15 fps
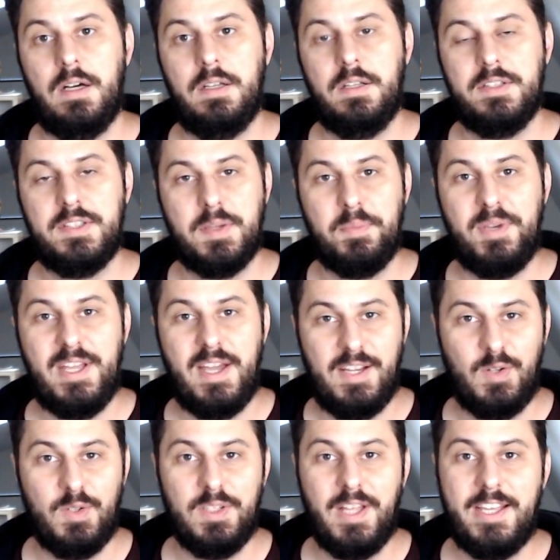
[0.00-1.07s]
somebody I
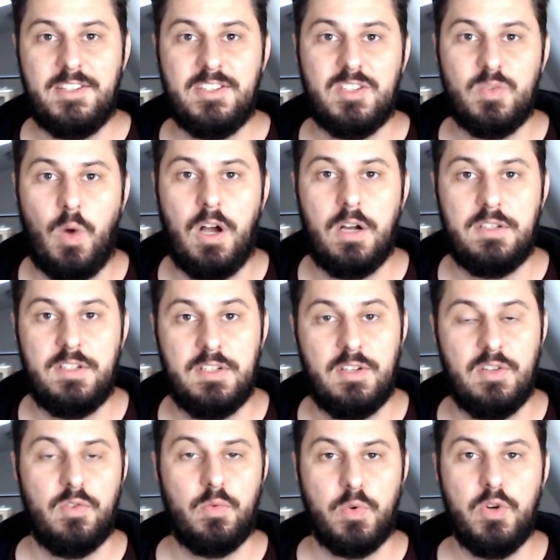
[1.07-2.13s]
don't like just walked
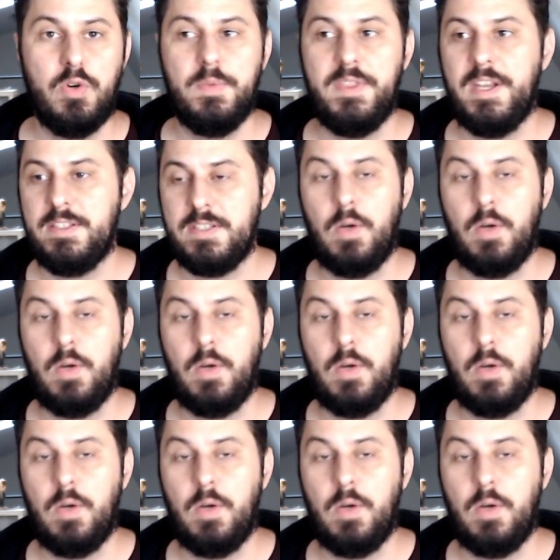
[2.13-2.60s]
into the room, and then it's,